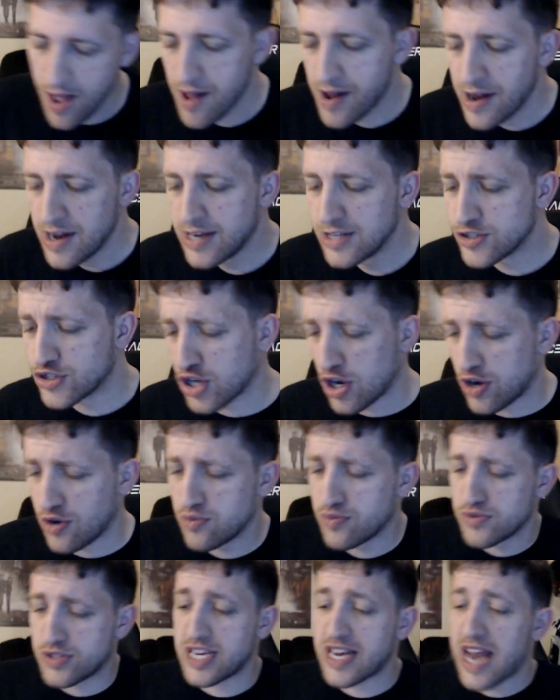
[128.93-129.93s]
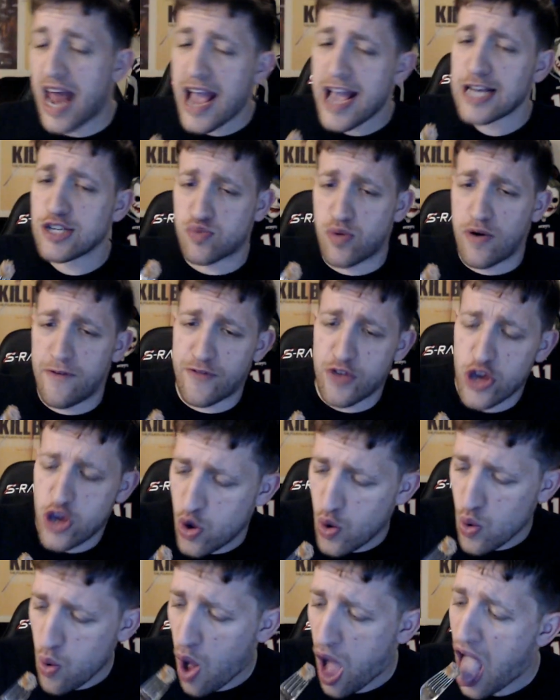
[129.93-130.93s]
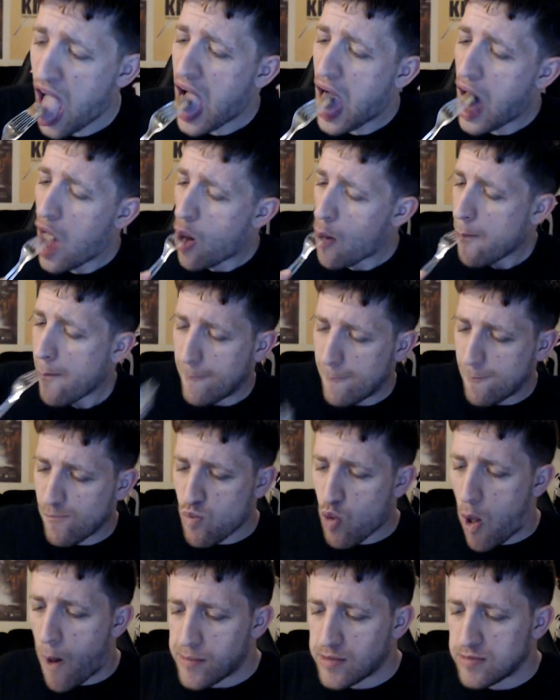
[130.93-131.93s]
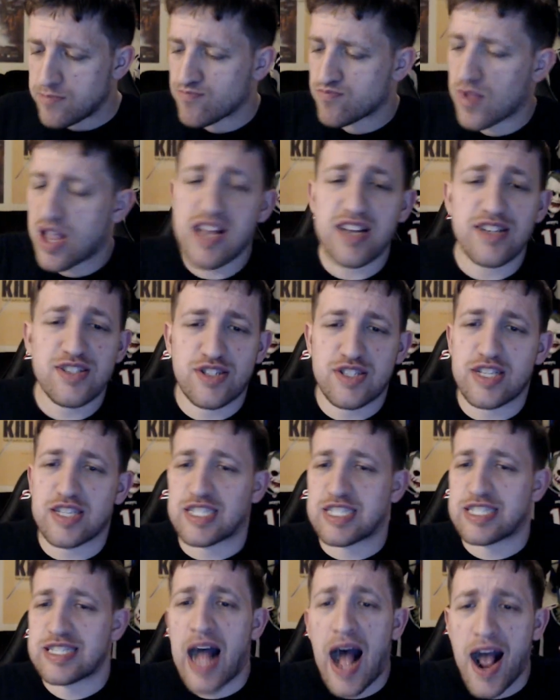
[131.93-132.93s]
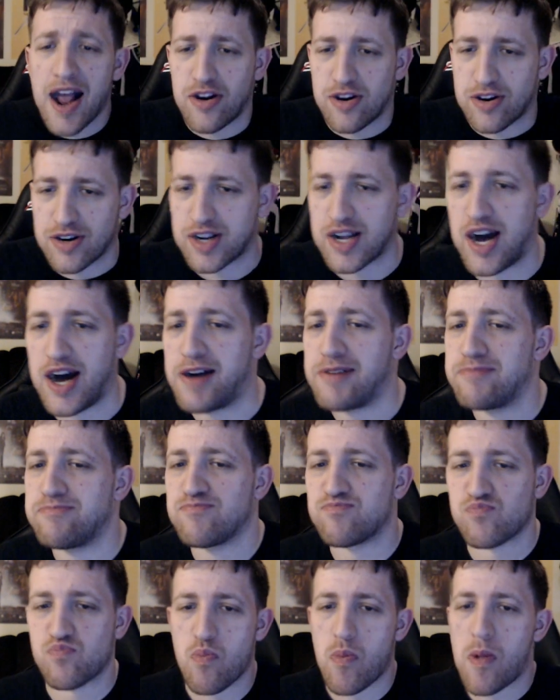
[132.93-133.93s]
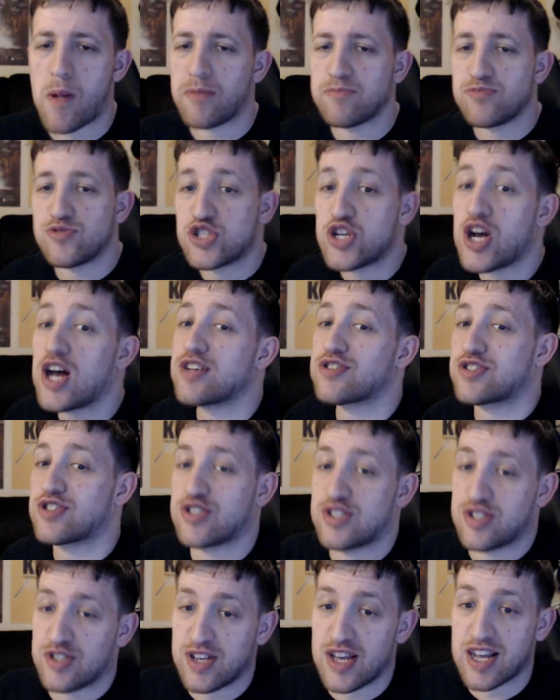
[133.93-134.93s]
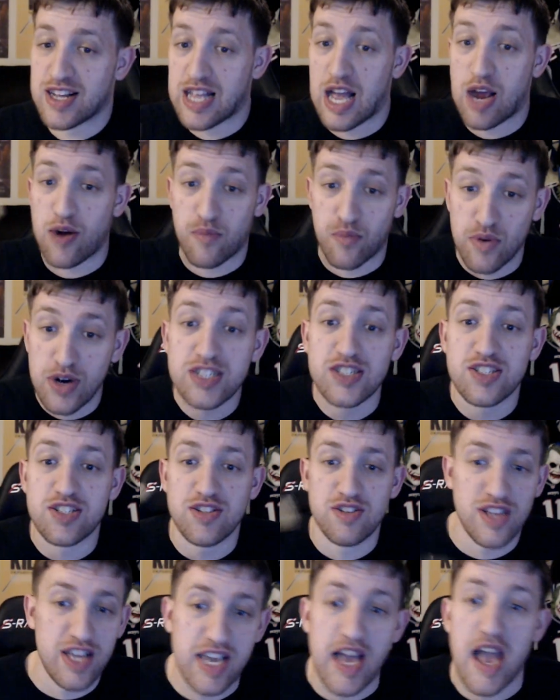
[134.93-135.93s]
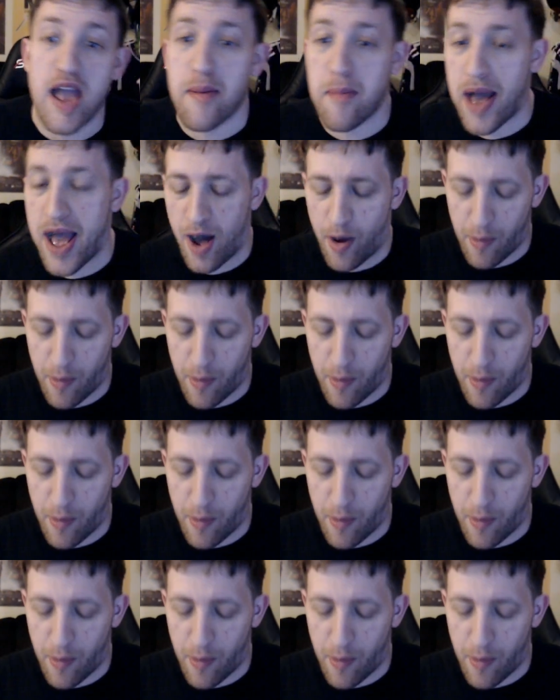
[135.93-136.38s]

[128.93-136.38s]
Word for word: So today's review is the Snyder Cut Justice League that recently came out.